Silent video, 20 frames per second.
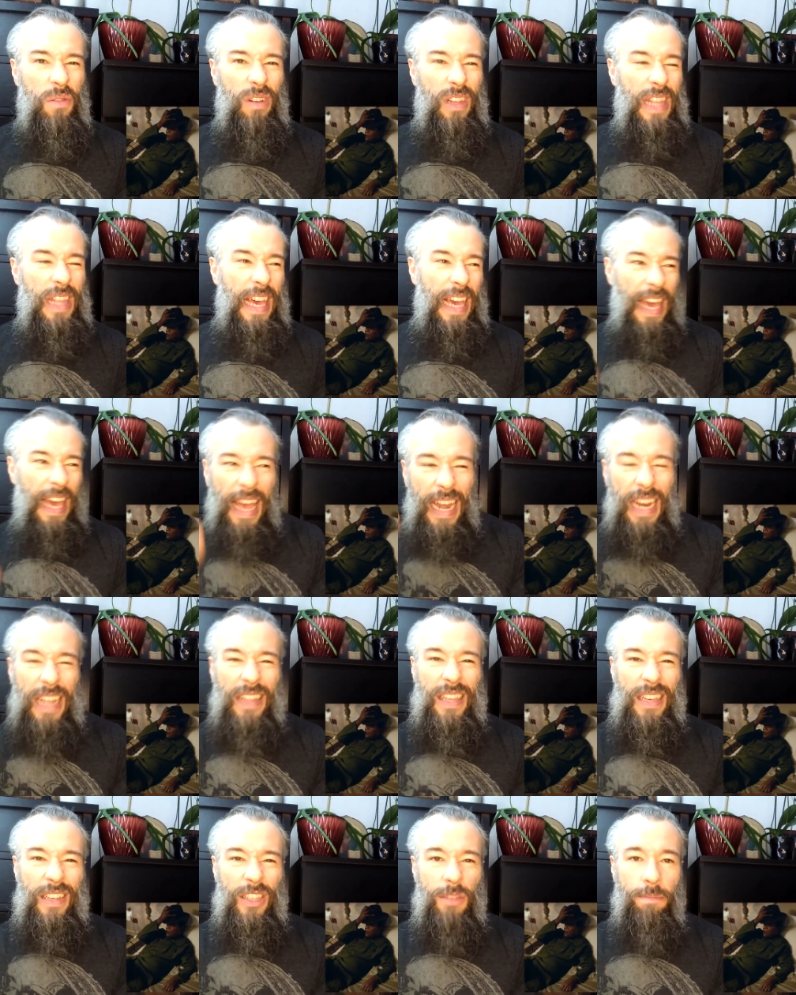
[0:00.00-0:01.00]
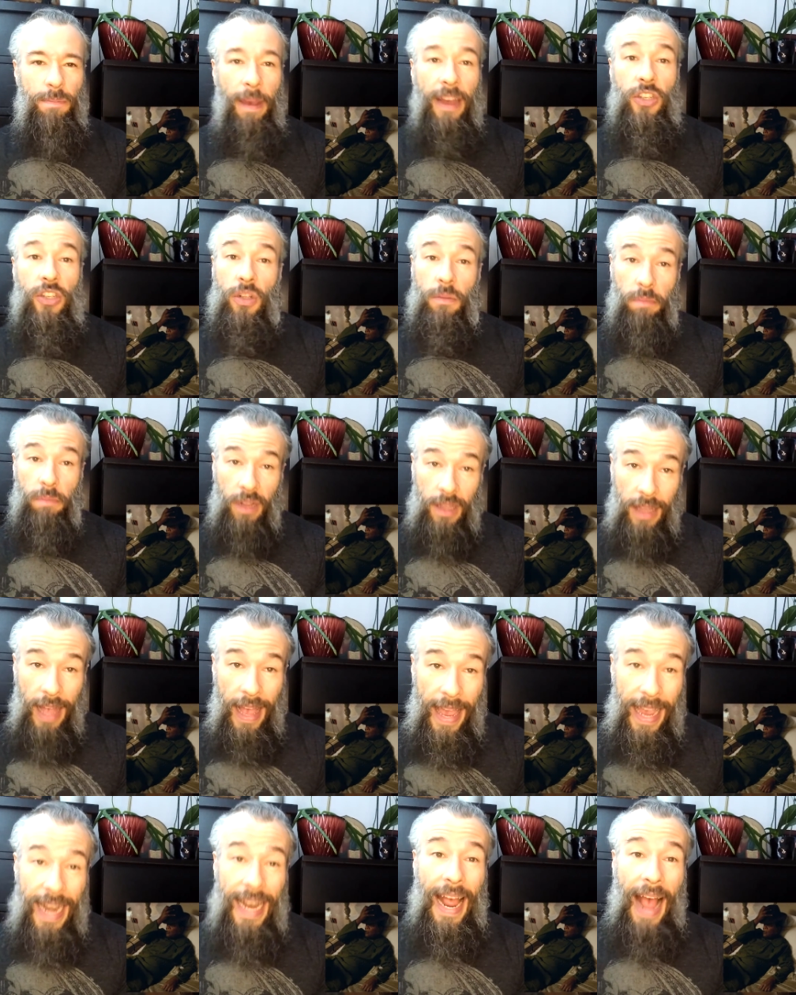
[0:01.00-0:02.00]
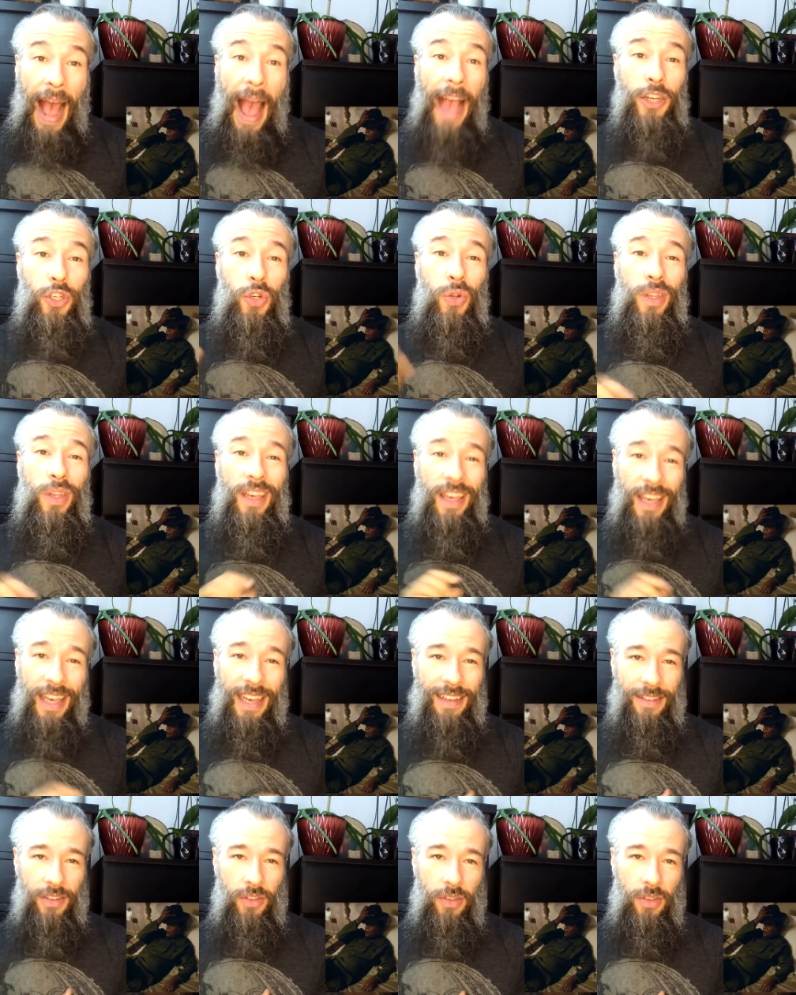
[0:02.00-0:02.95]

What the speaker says: look like anything special, but it actually is.